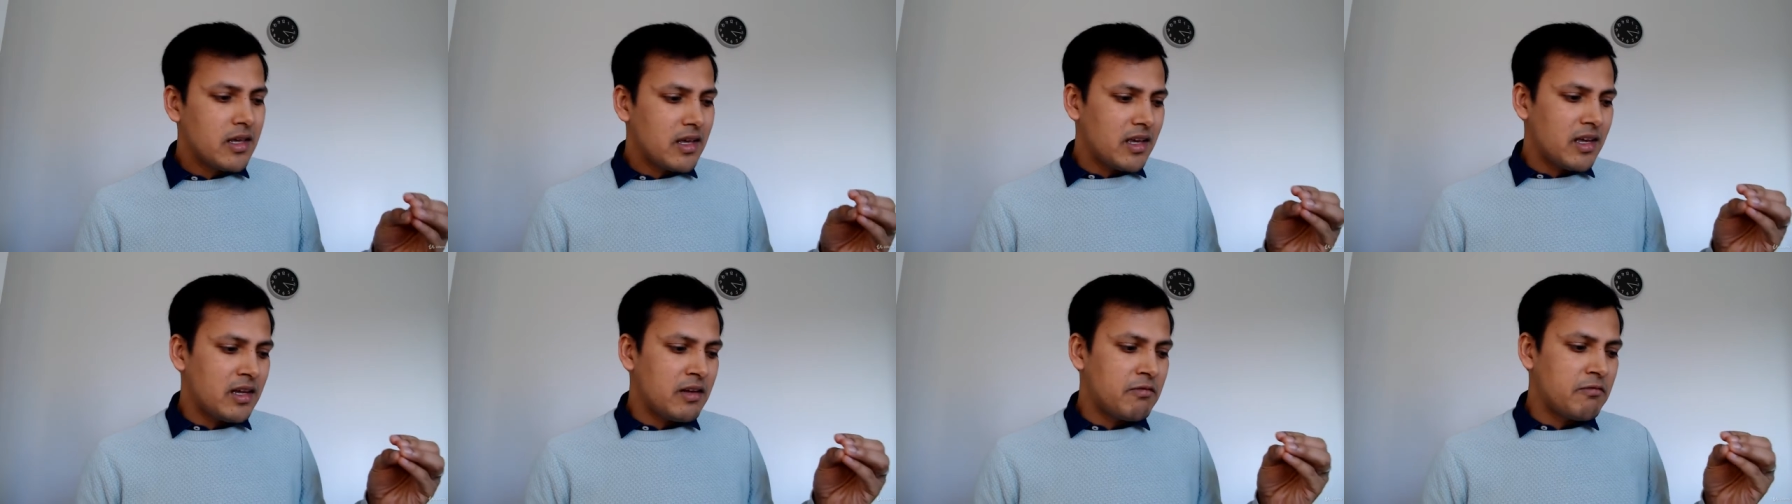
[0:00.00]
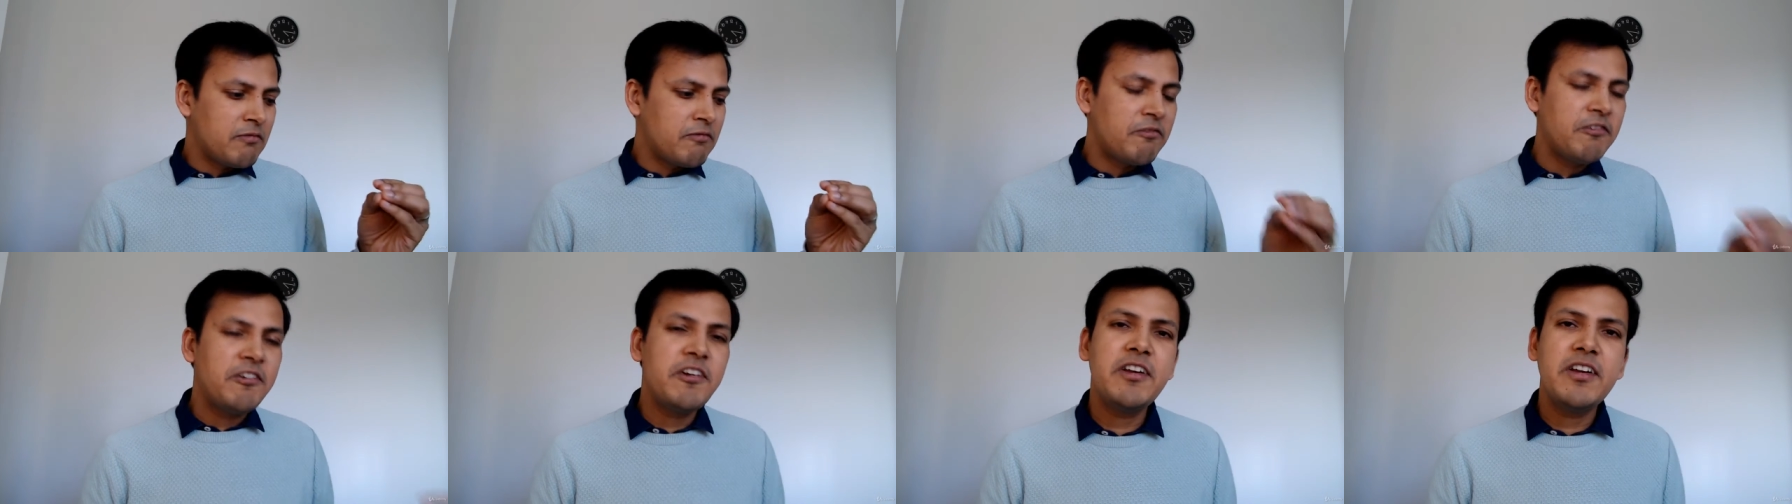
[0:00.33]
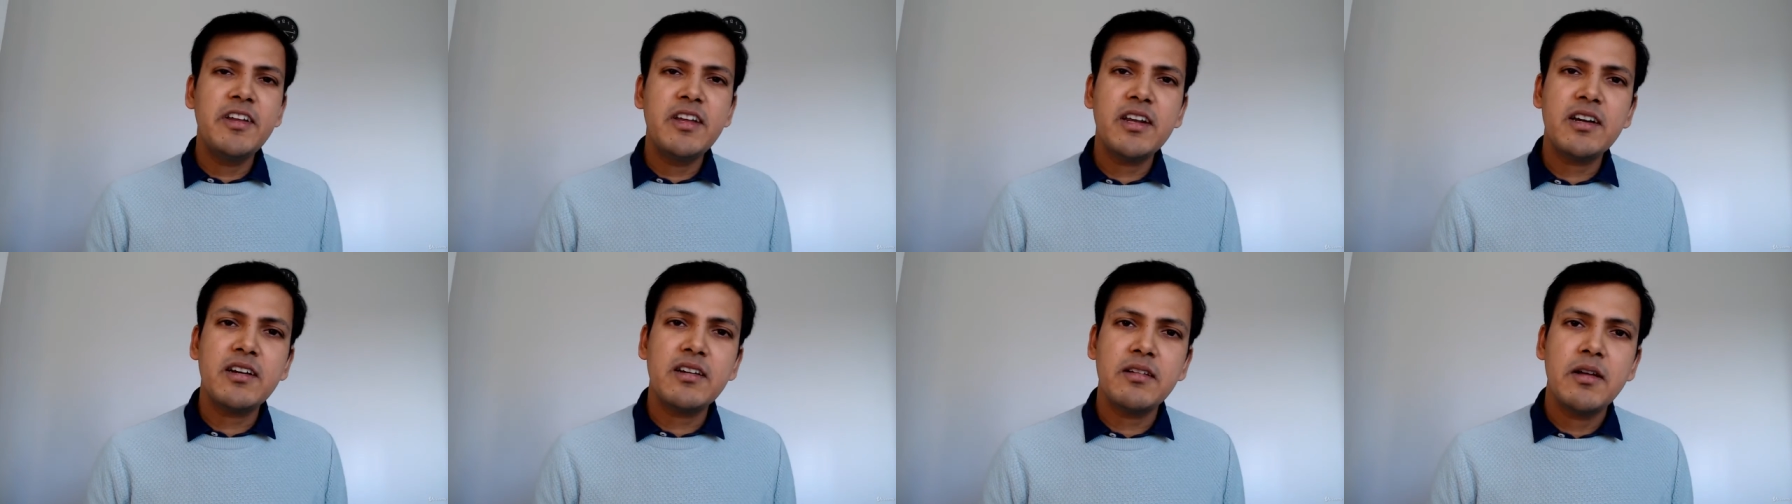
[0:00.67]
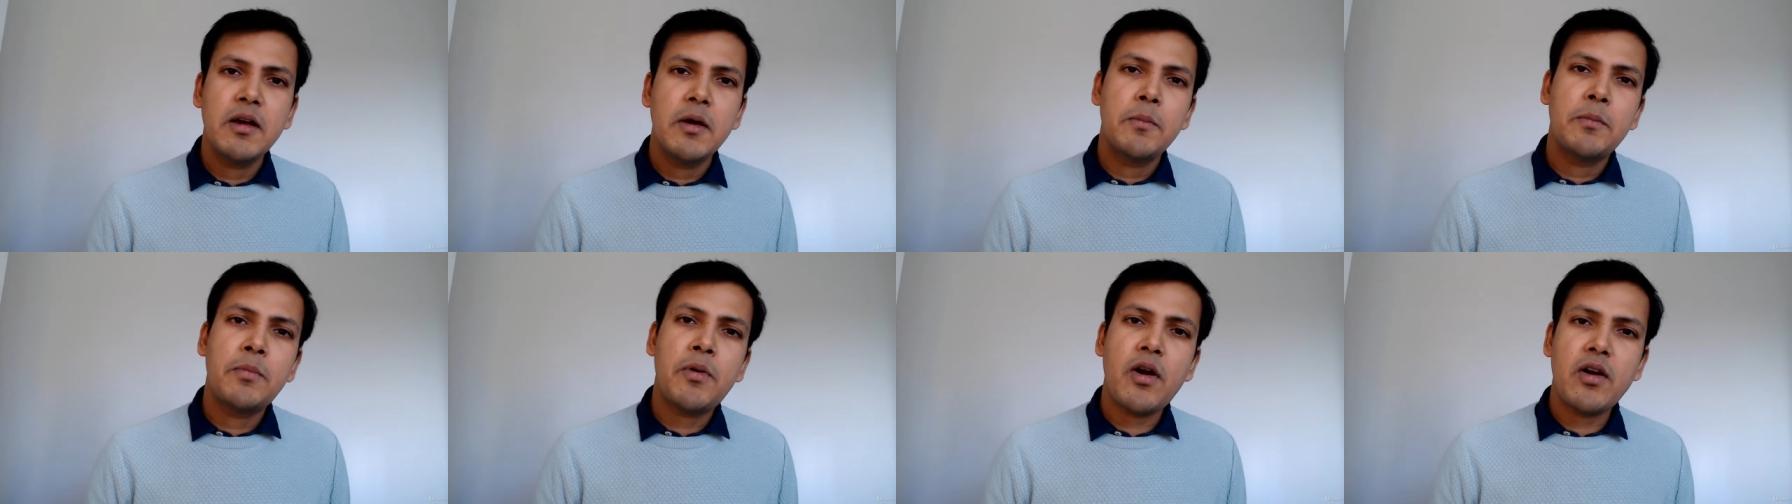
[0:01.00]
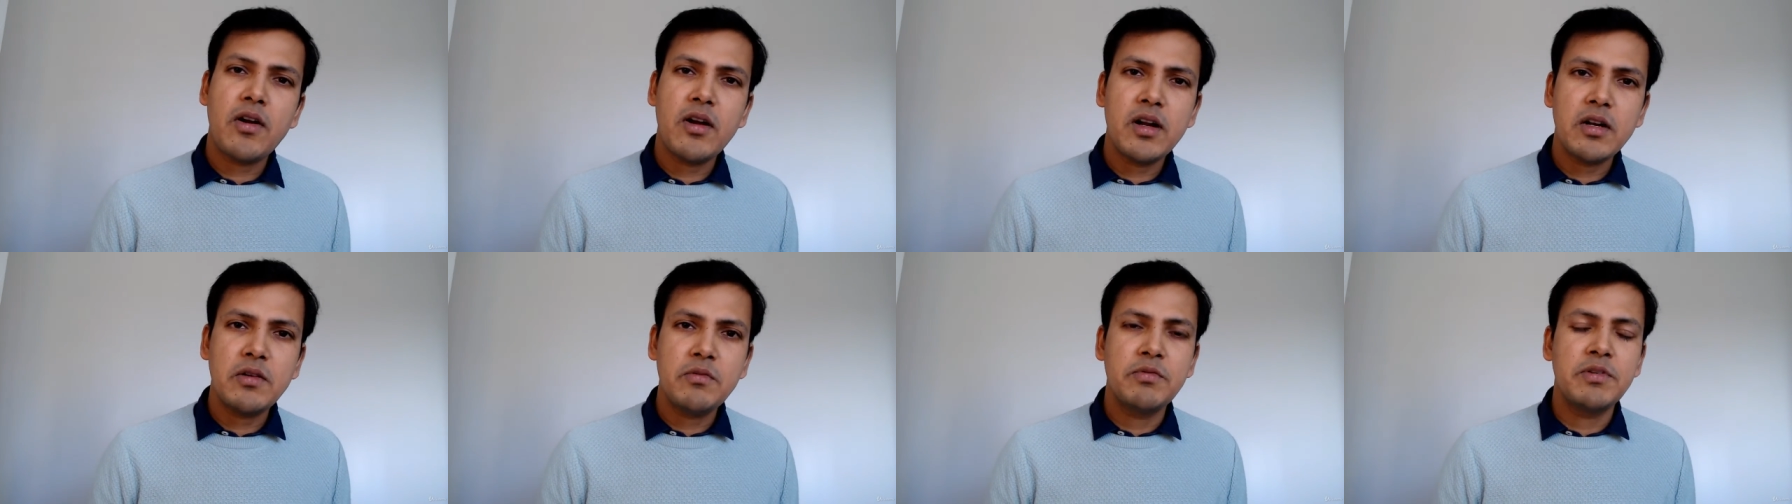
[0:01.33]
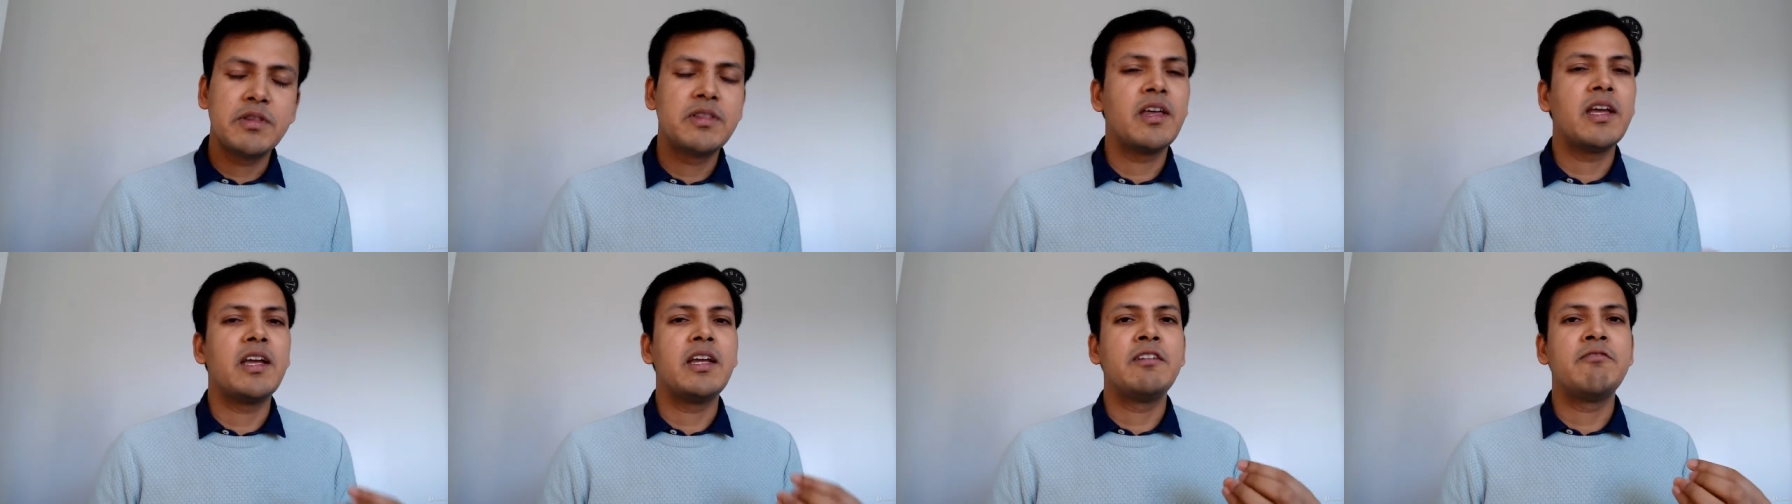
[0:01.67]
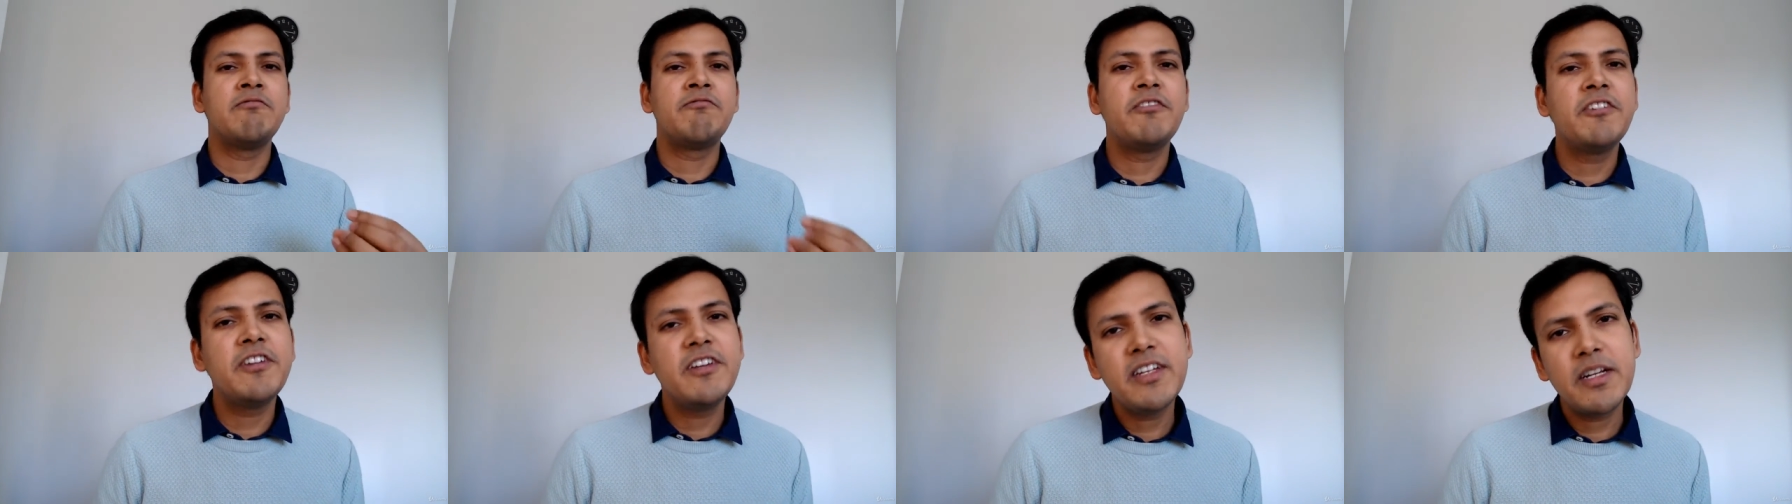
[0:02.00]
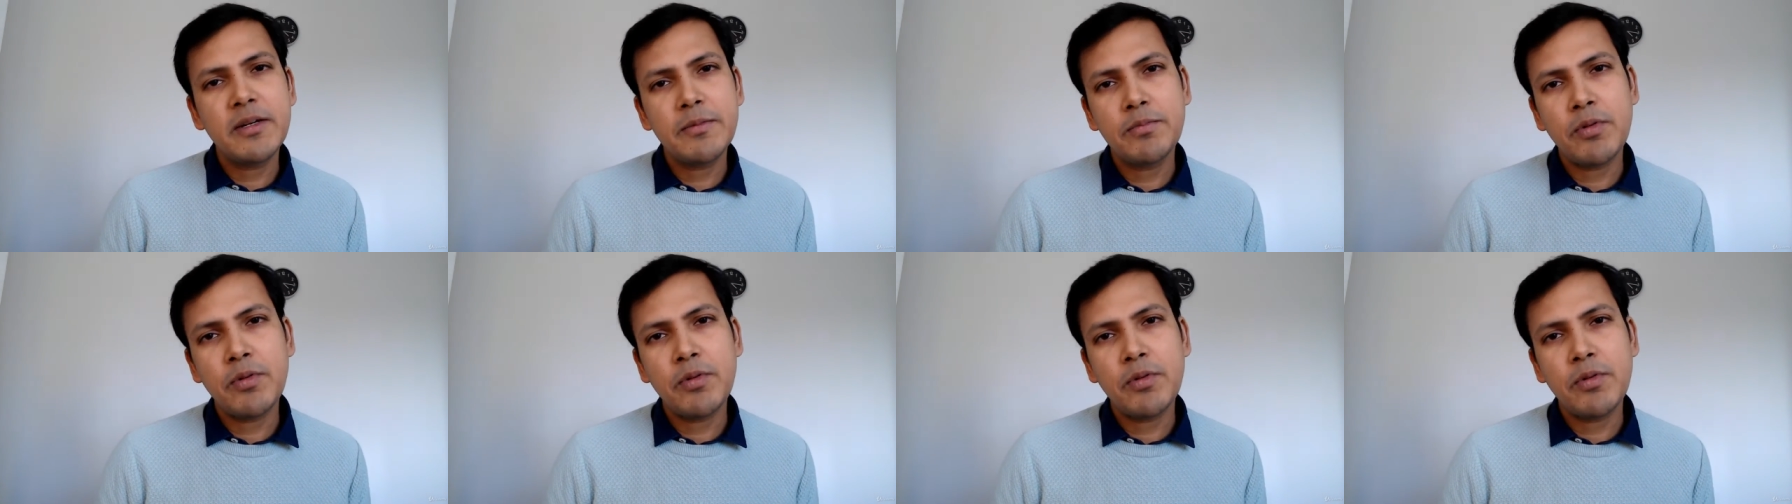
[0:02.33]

inferior product with the inferior